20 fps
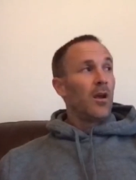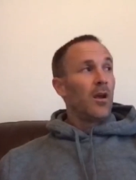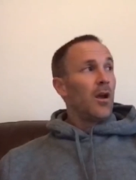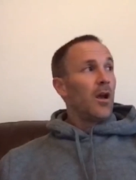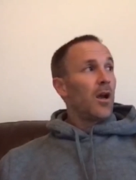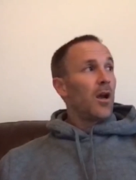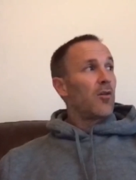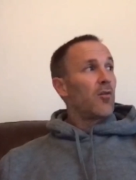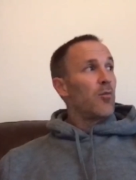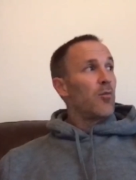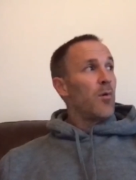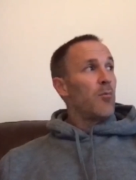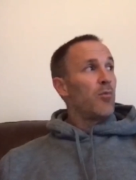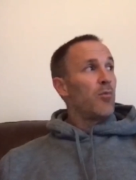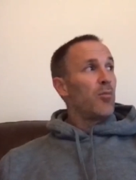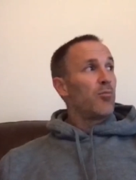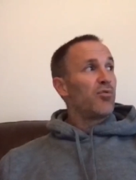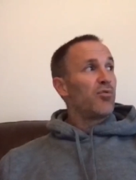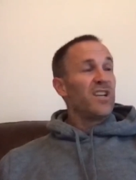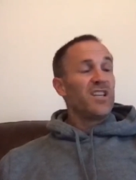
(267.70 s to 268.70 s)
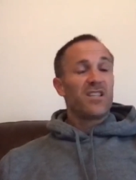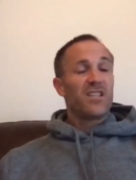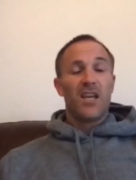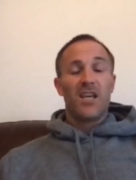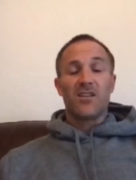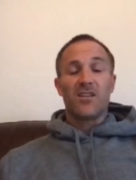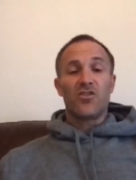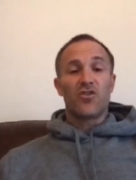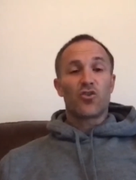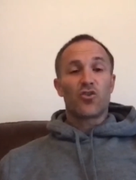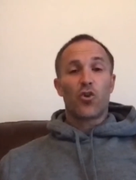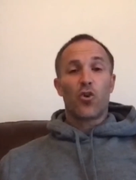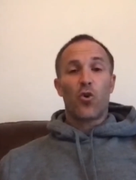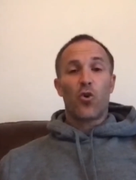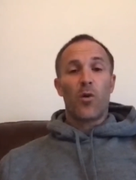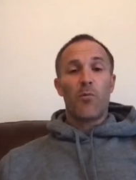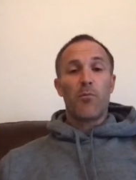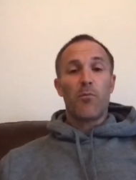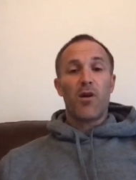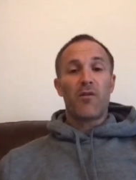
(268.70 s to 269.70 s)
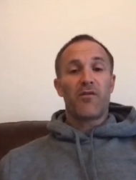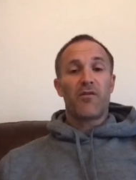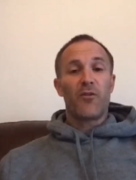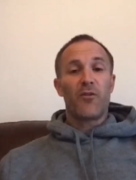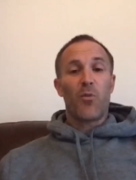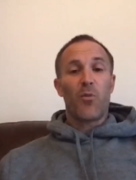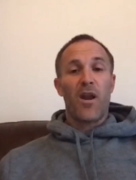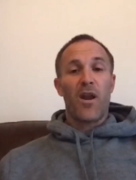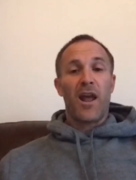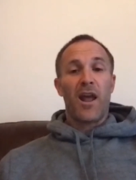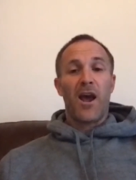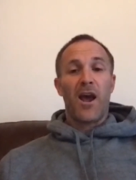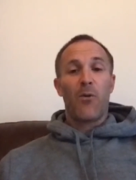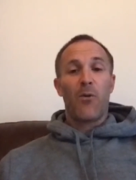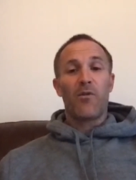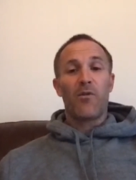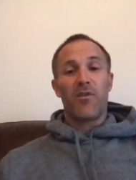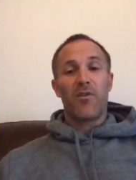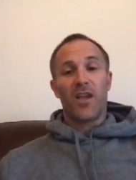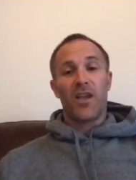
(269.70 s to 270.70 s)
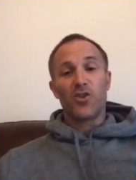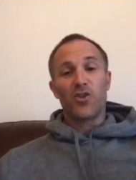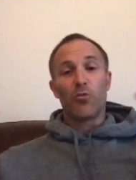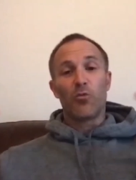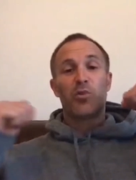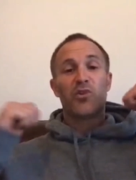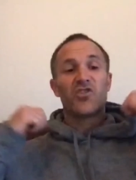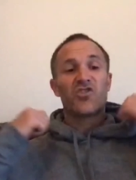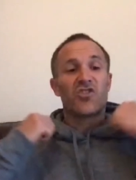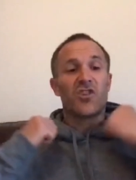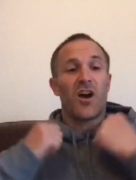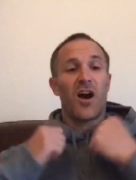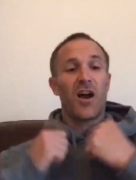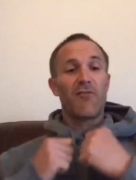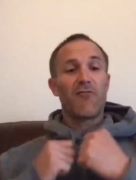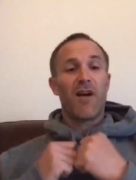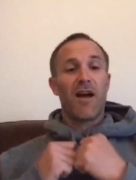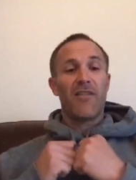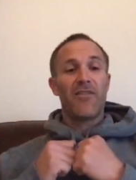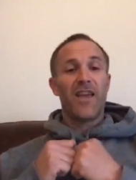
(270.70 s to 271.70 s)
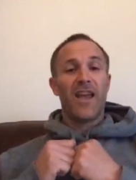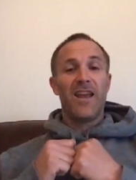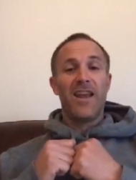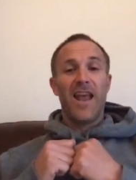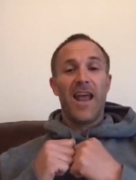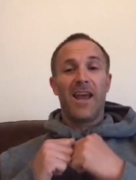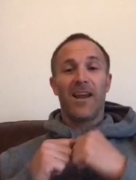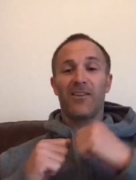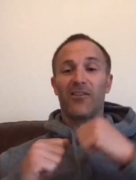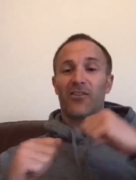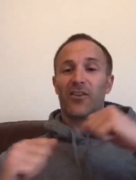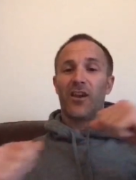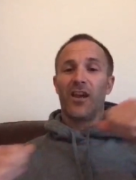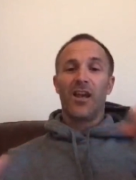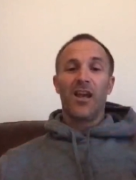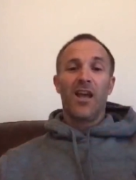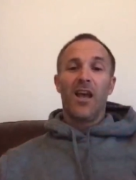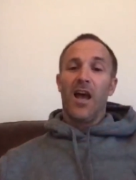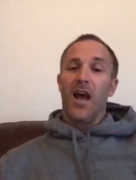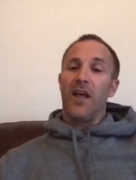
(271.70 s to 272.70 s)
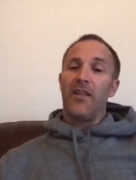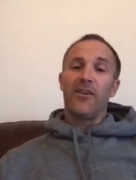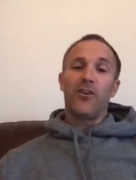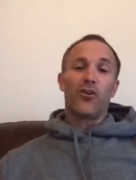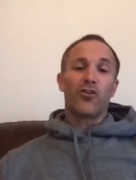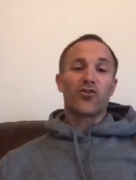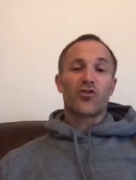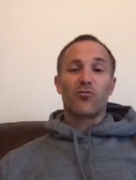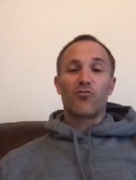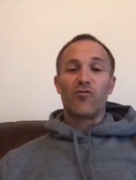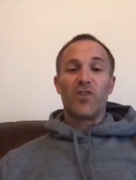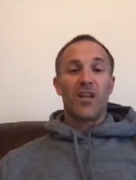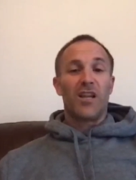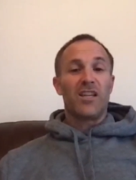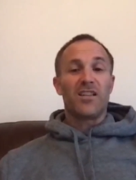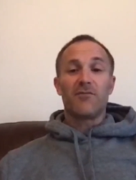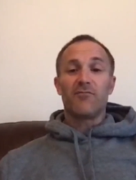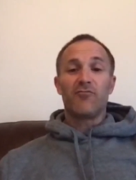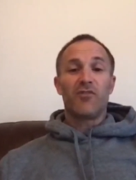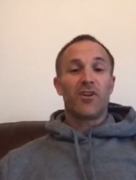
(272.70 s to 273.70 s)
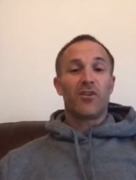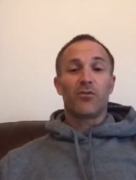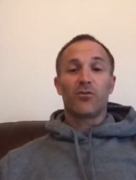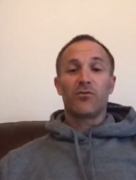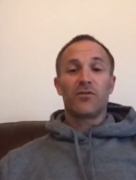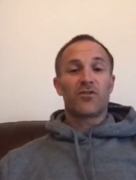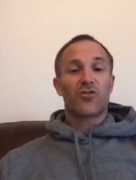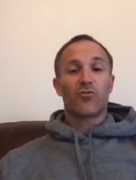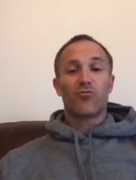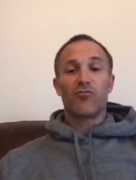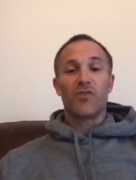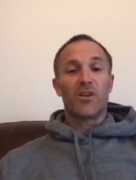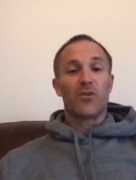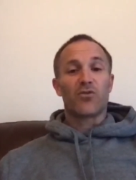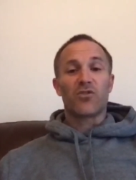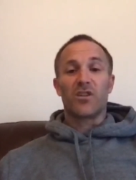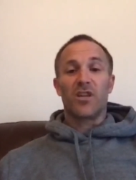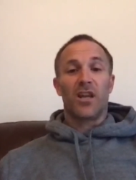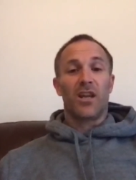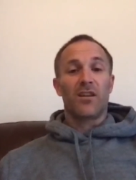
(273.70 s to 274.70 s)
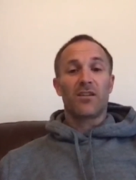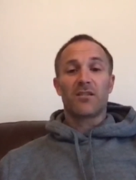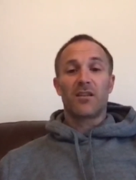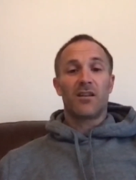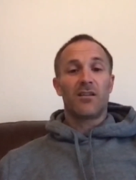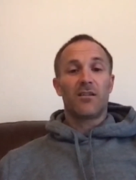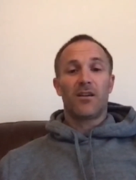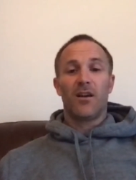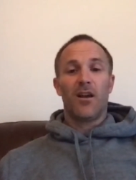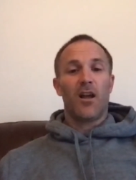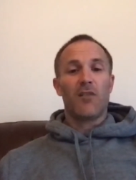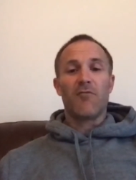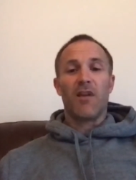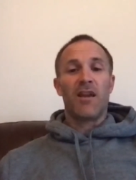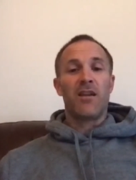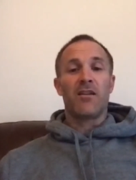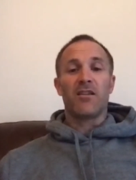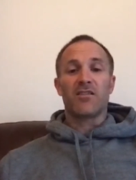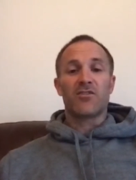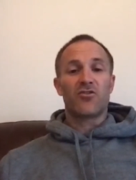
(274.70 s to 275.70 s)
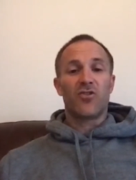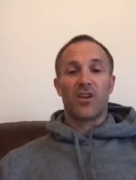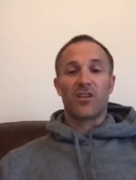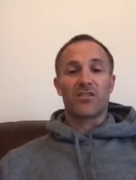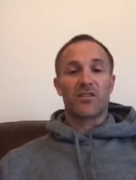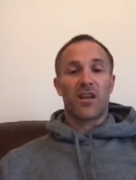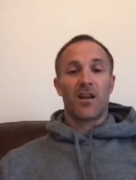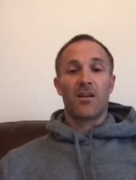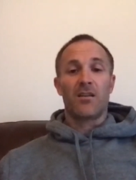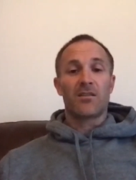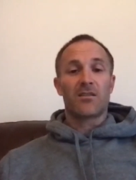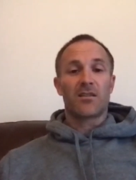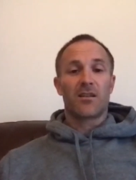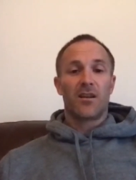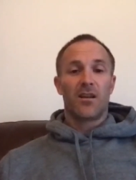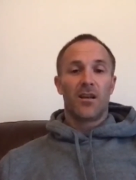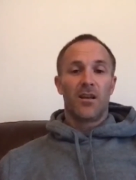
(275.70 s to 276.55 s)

I can remember a pre-season tour when both of them went out with their jumpers tied around their necks, and they got some real sticks, horrendous dress sense,